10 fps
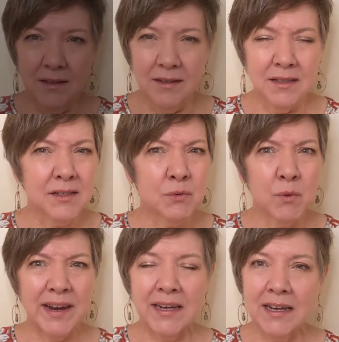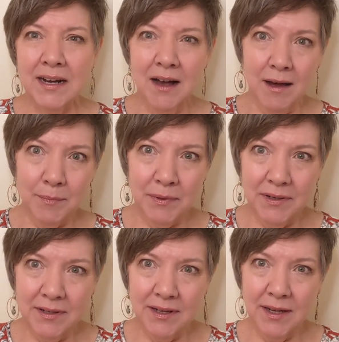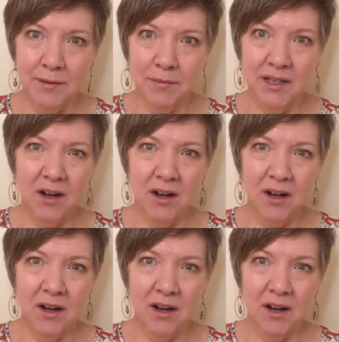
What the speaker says: This waking up can be